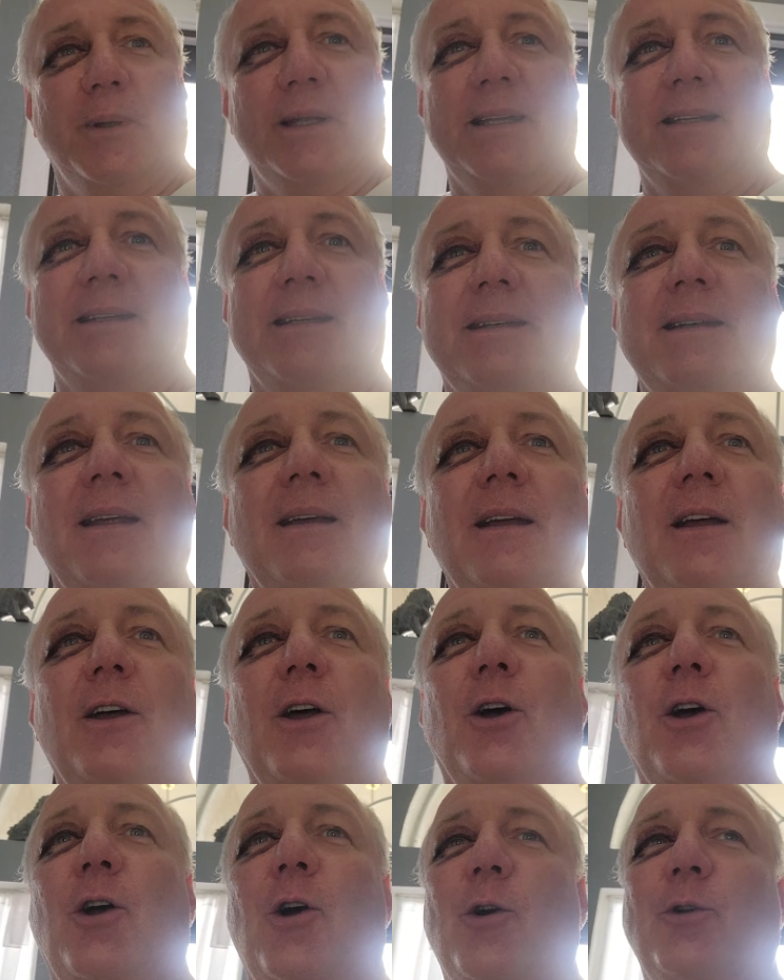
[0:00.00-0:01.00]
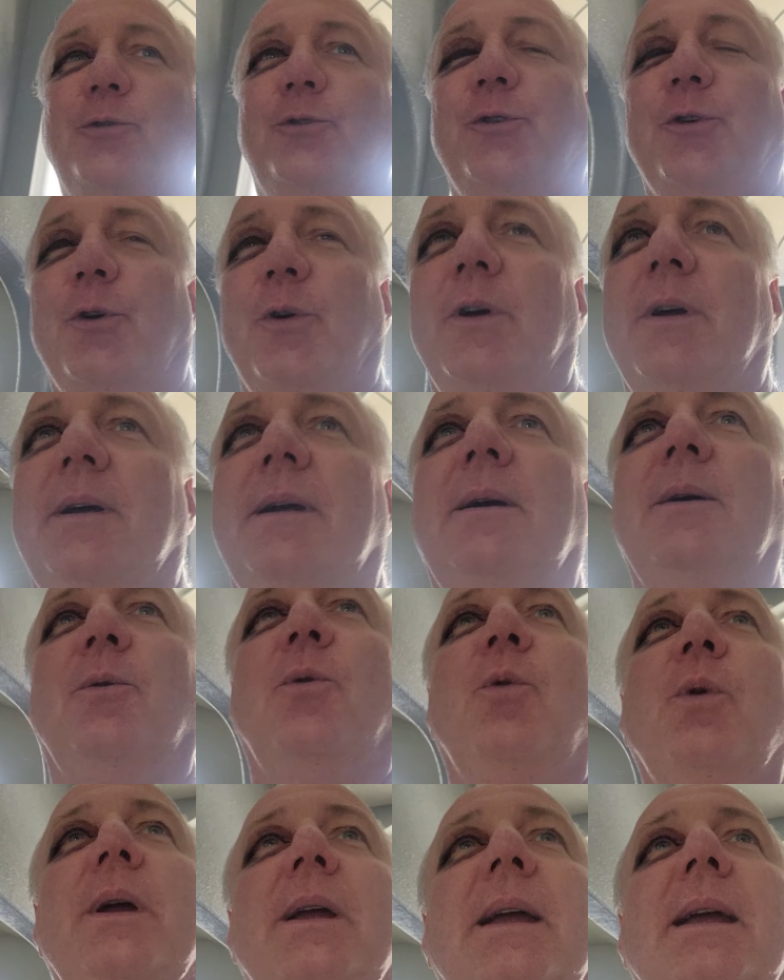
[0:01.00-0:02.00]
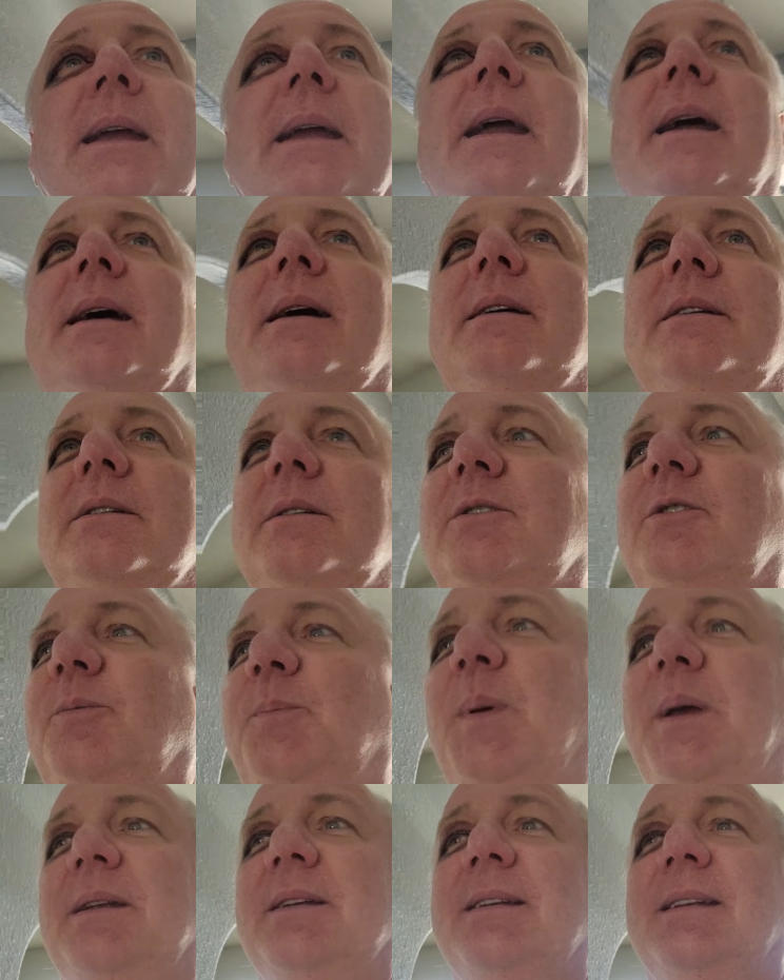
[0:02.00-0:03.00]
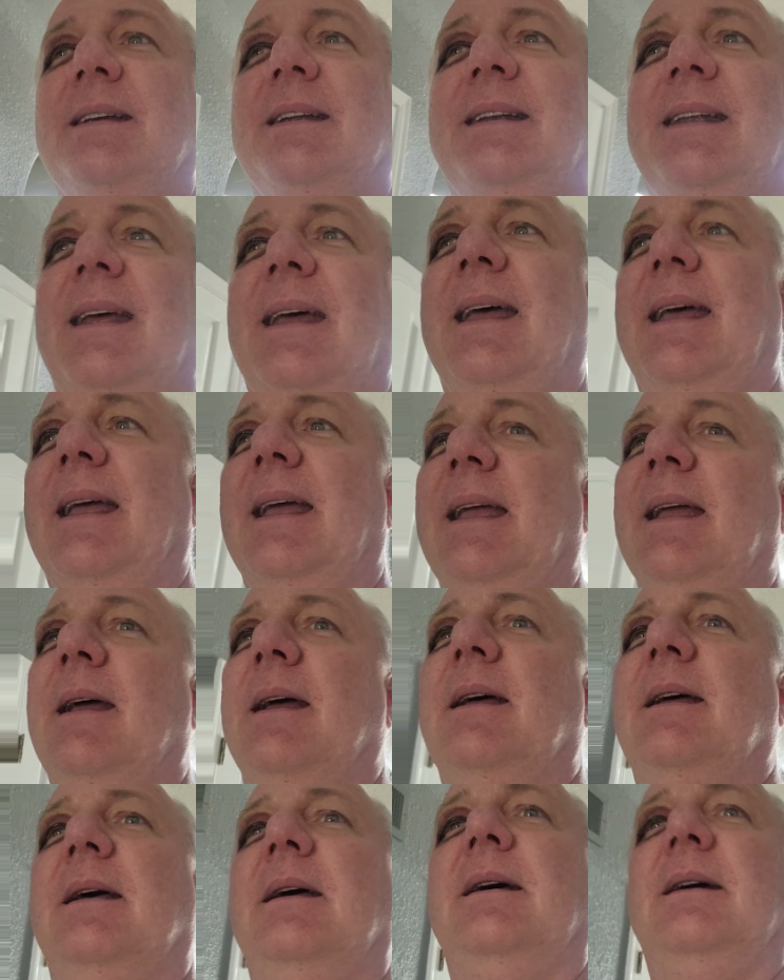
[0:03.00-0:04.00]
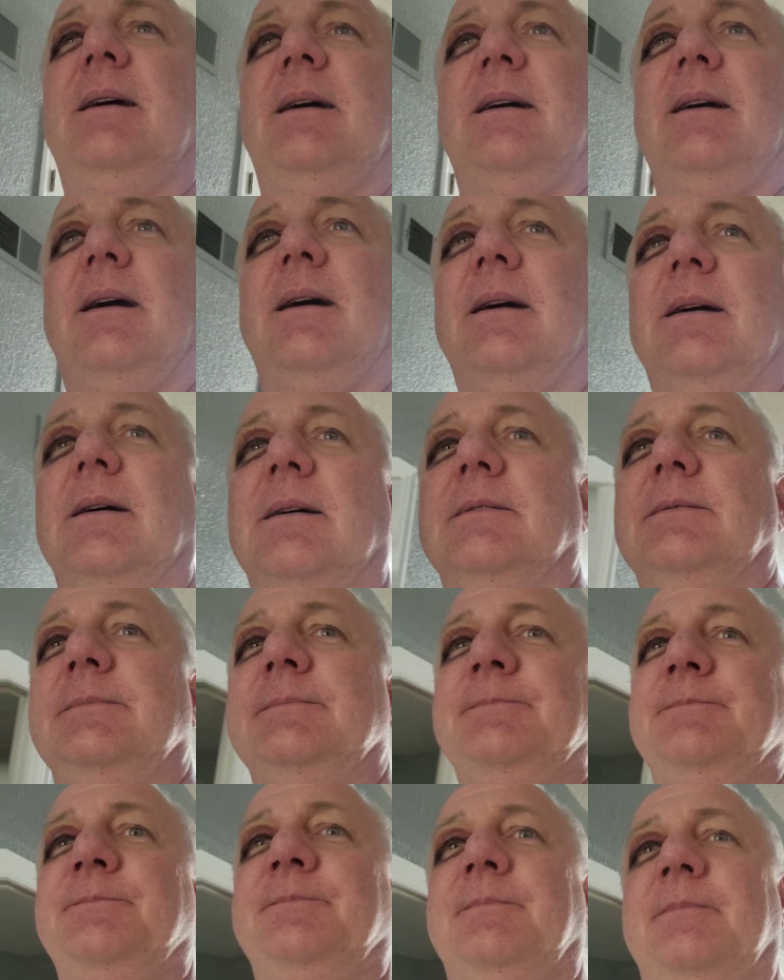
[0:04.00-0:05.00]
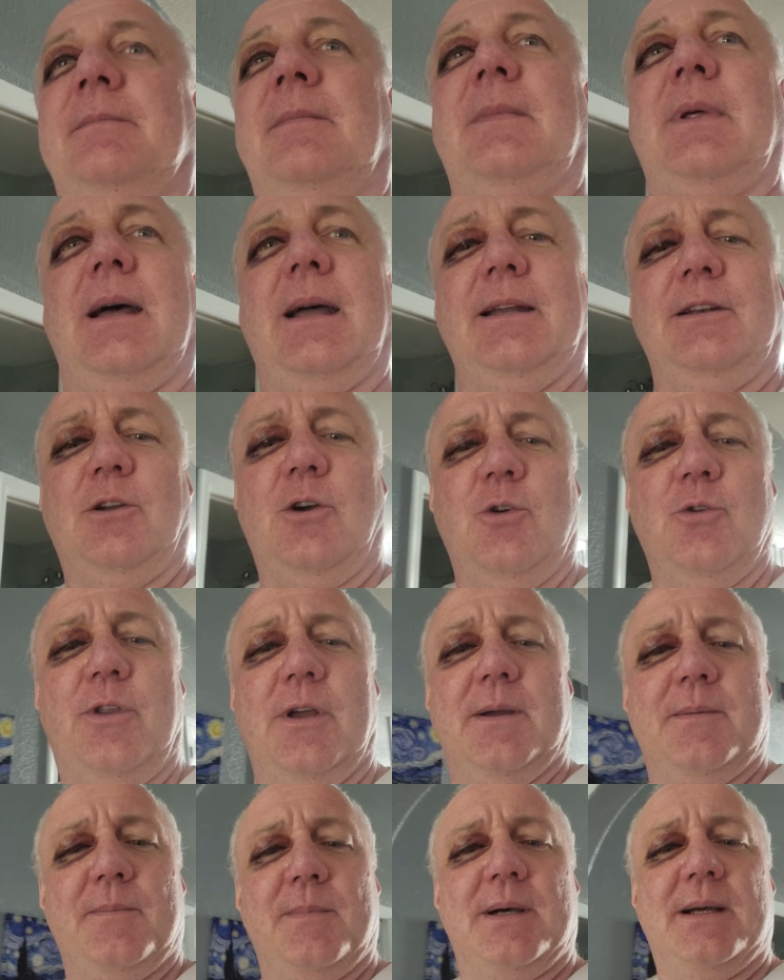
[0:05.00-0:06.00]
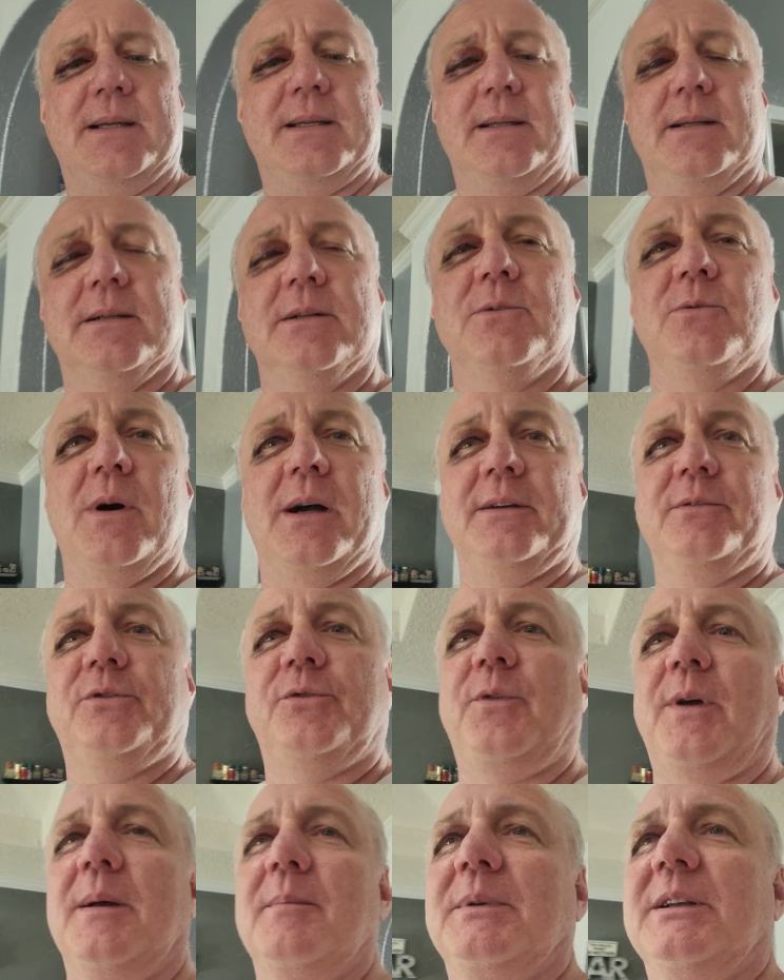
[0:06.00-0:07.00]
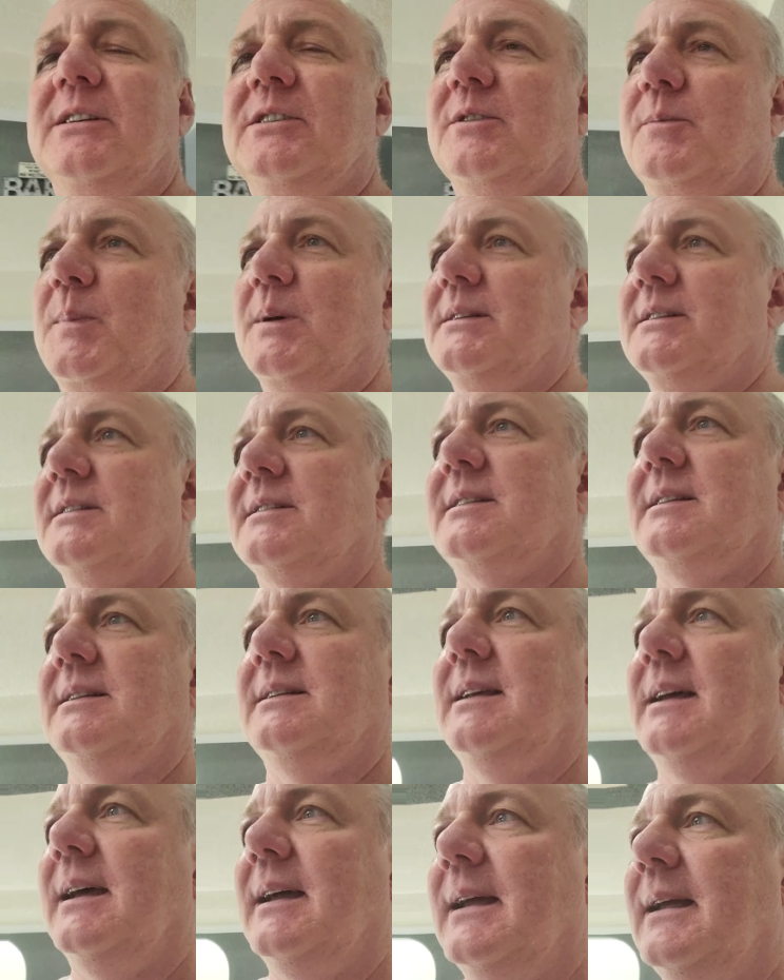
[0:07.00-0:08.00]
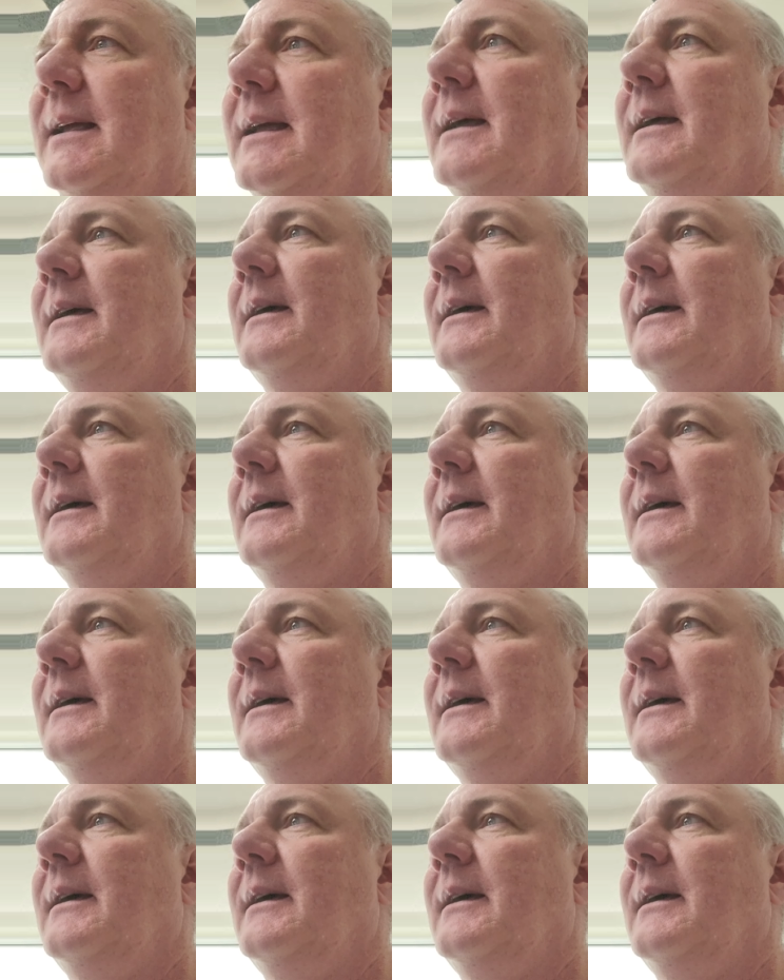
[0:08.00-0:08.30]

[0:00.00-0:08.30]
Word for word: blended culture we spend today uh, I know that my uh, wife's family spends the day.